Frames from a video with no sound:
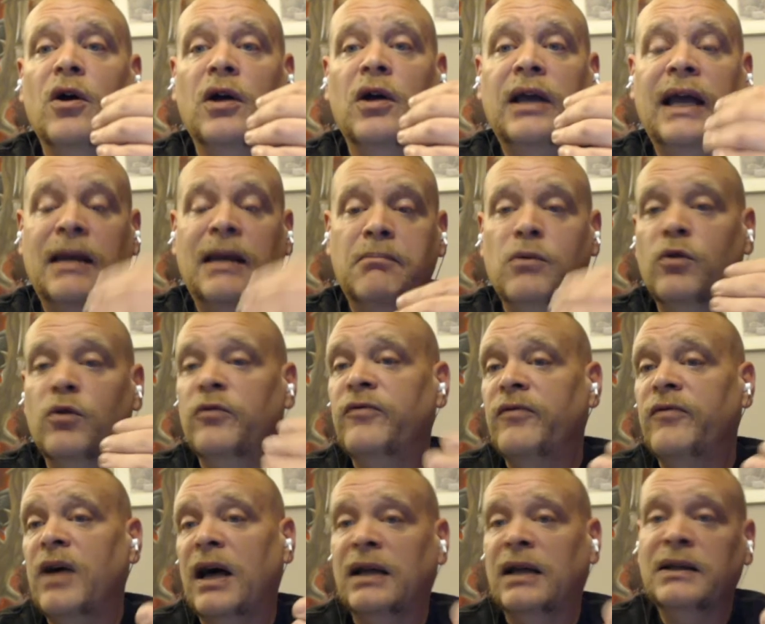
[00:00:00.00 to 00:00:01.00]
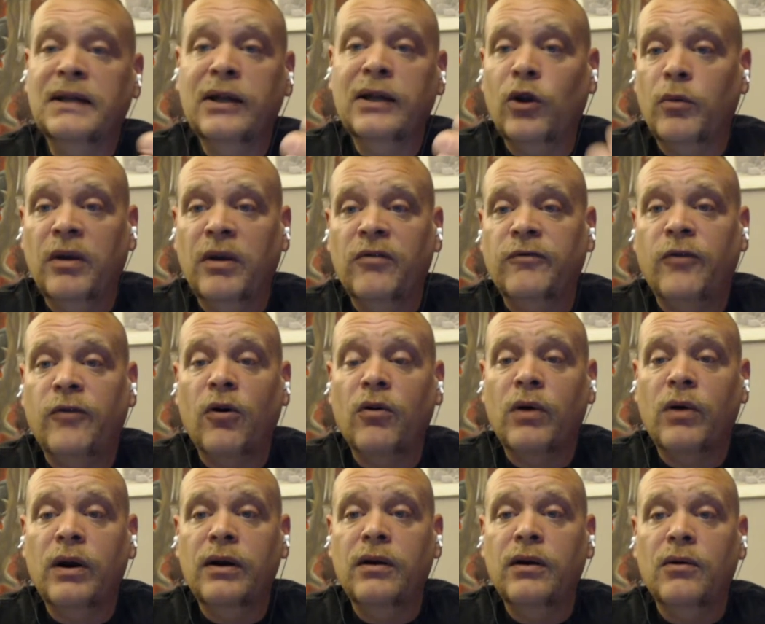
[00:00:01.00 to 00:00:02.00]
can move a little bit
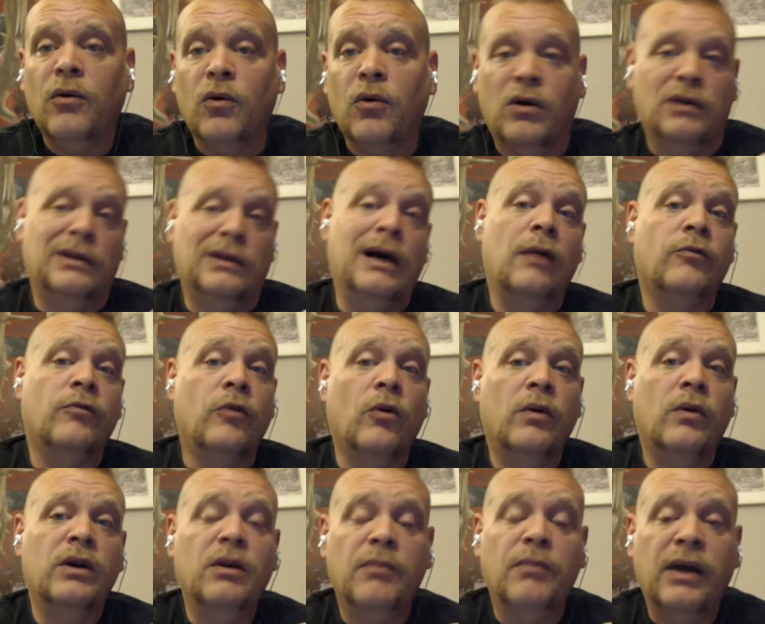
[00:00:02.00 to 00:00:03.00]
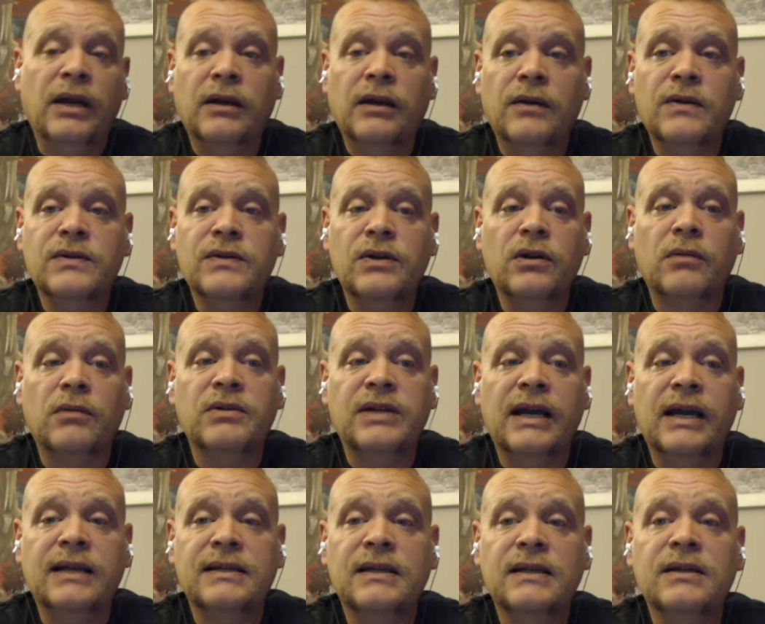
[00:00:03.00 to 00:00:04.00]
forward or a lot forward depending on the
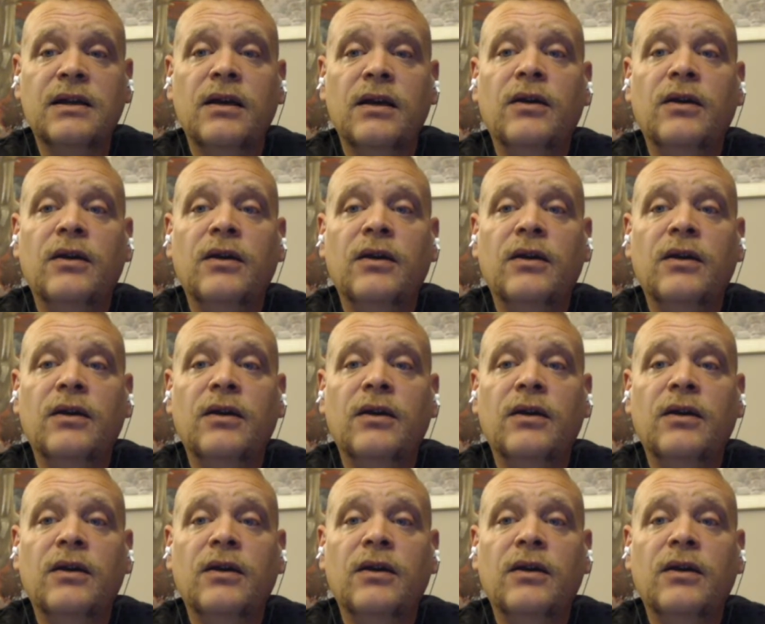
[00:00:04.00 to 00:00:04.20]
circumstances